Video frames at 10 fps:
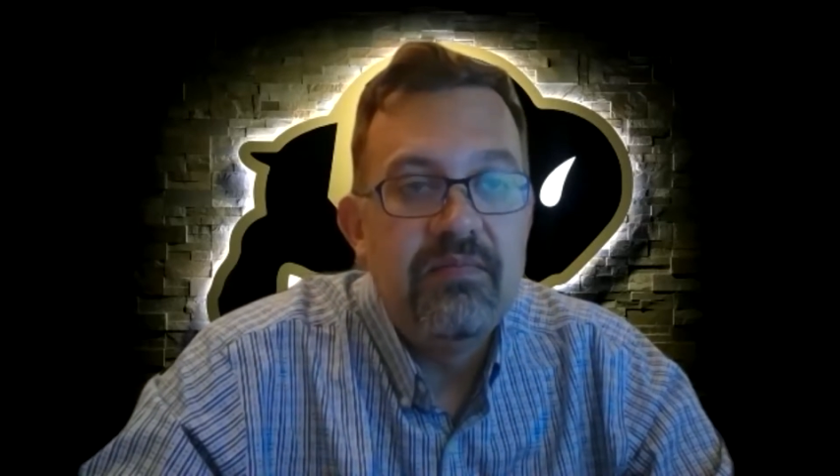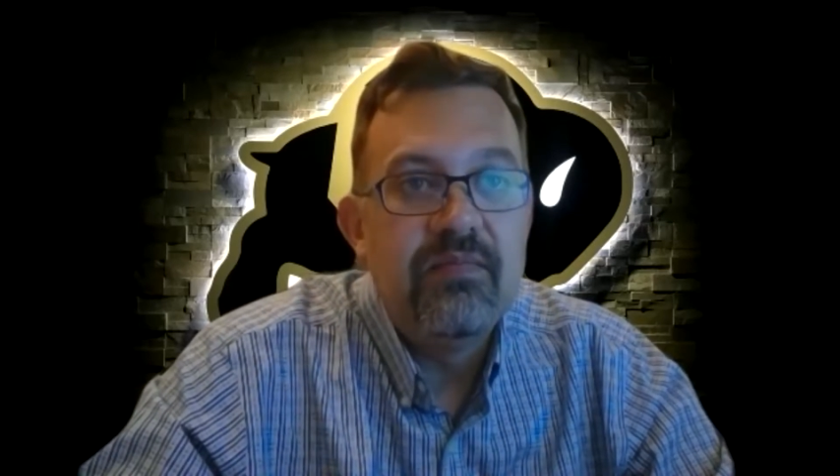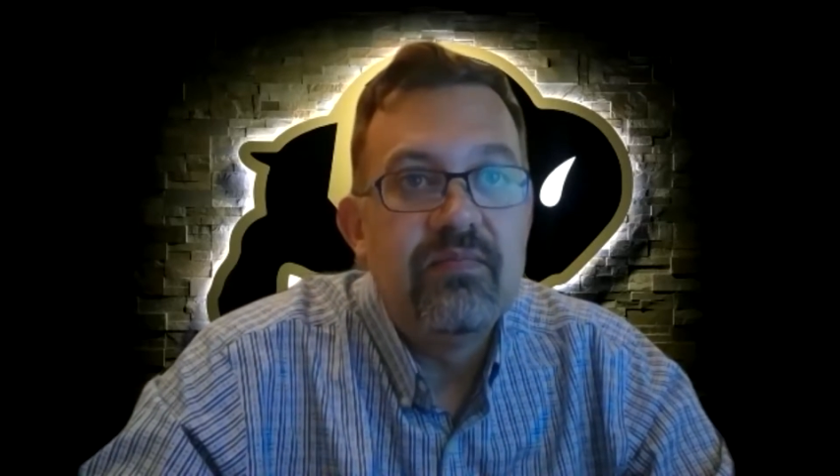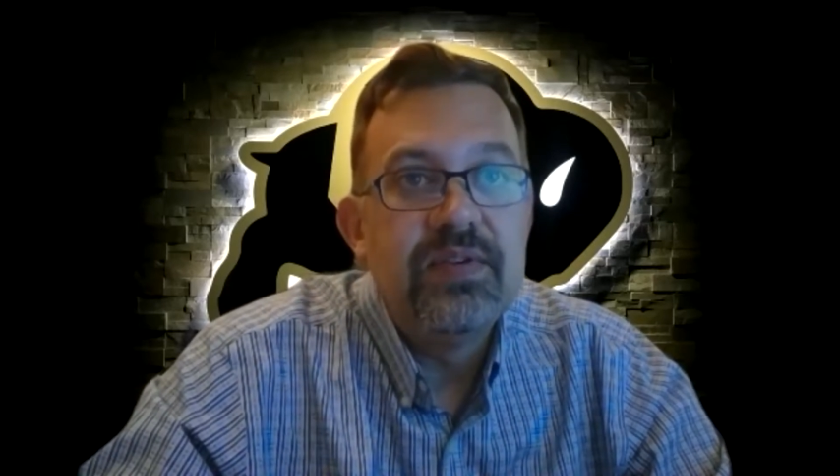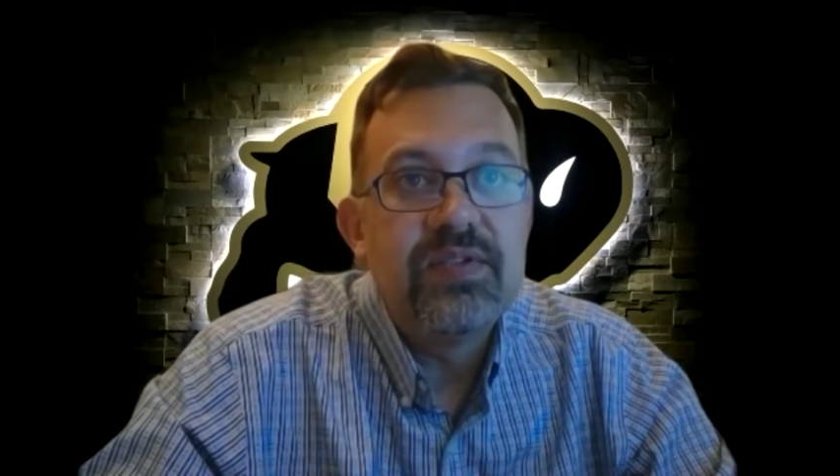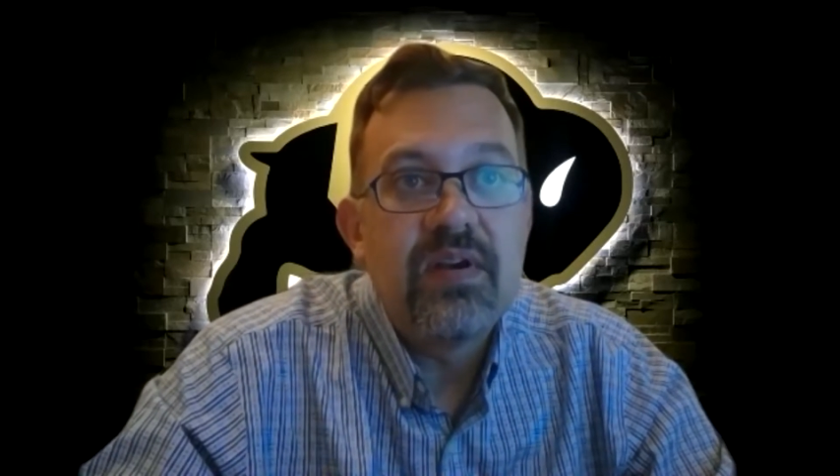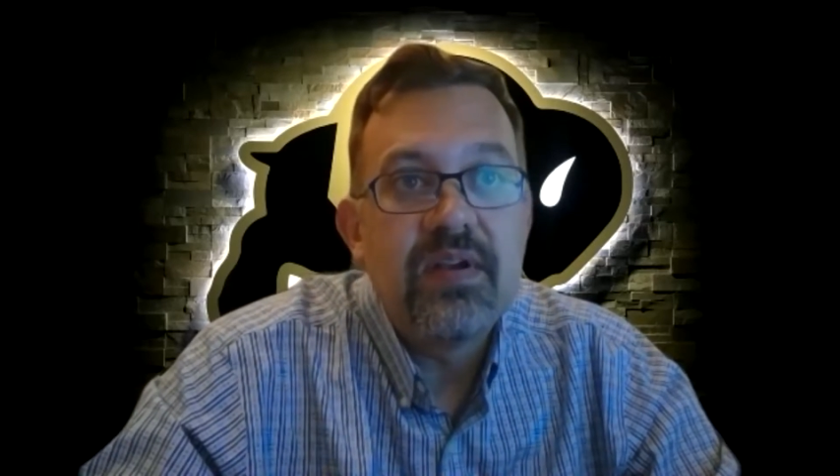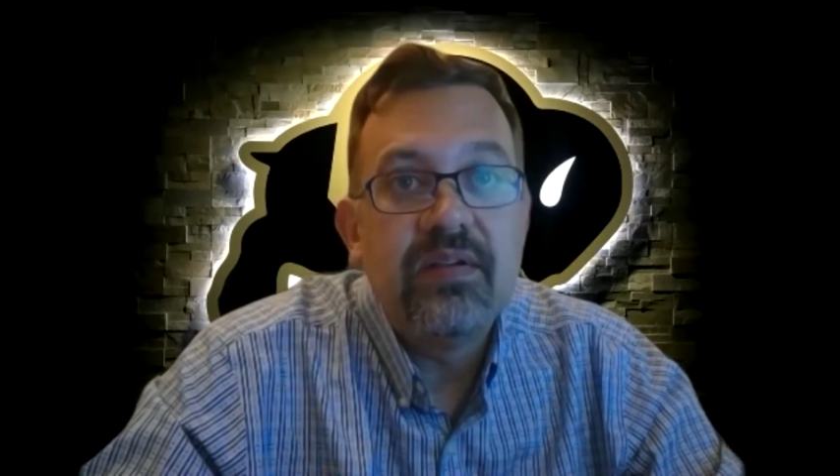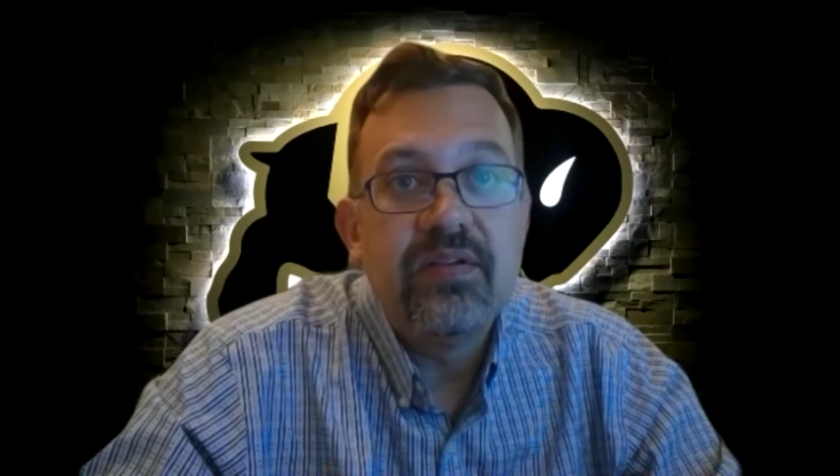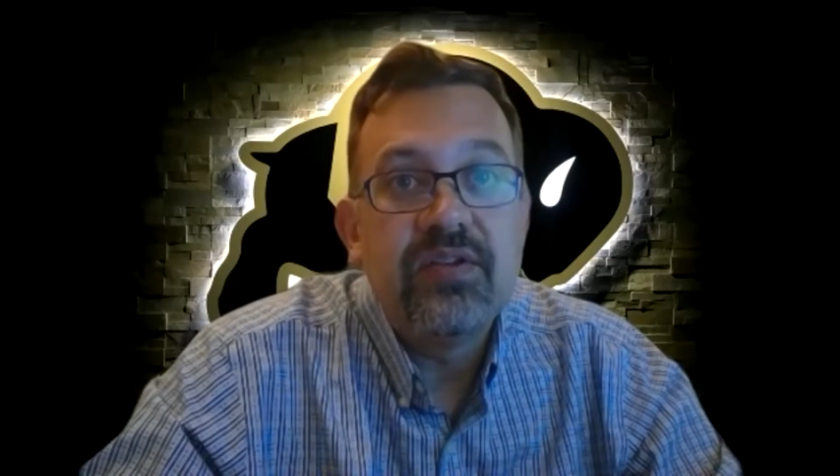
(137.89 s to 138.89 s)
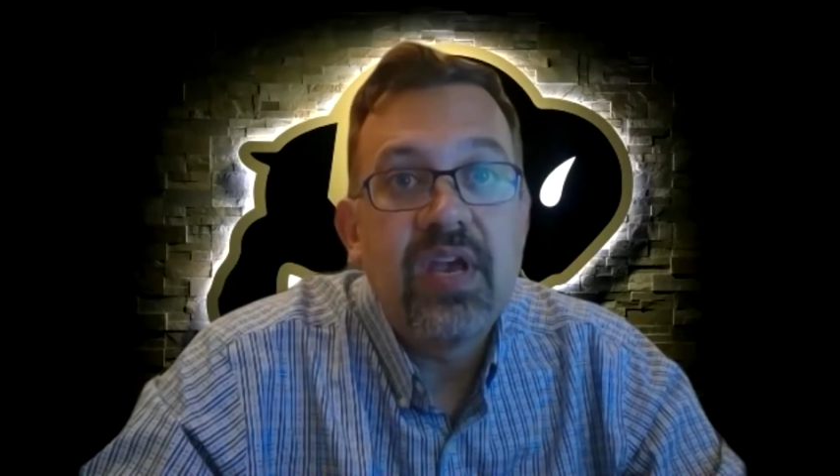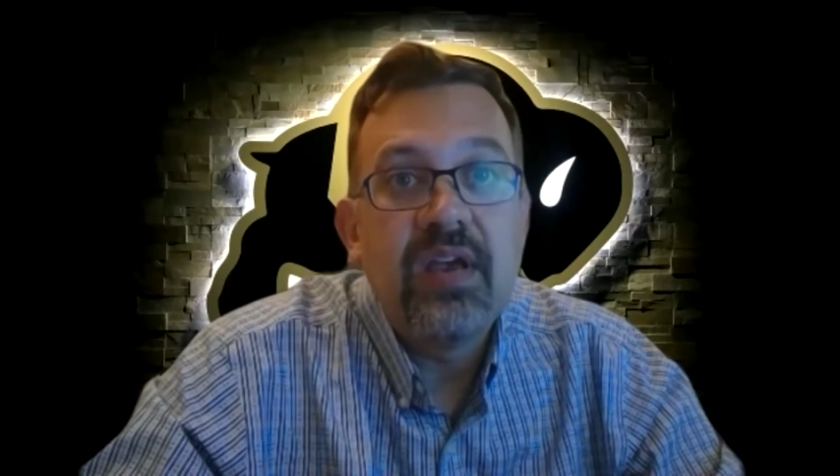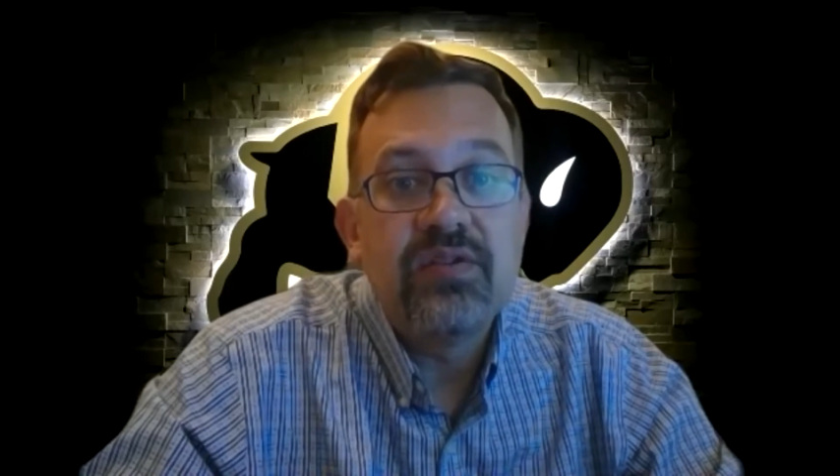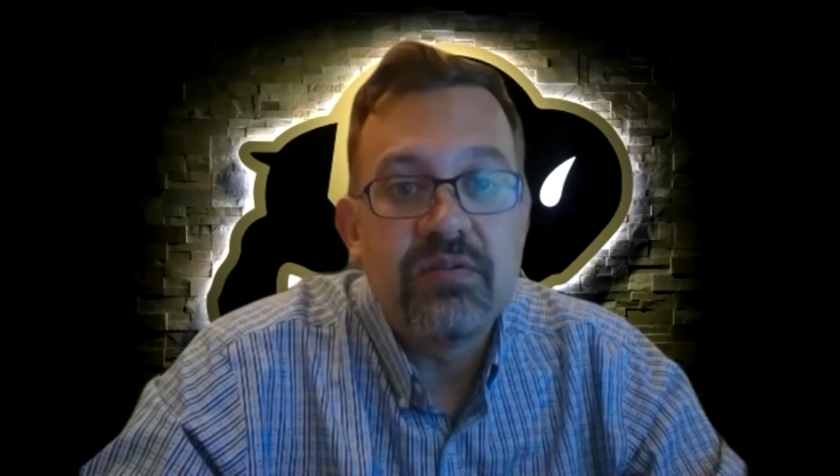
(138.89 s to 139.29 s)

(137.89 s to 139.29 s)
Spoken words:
we started to change our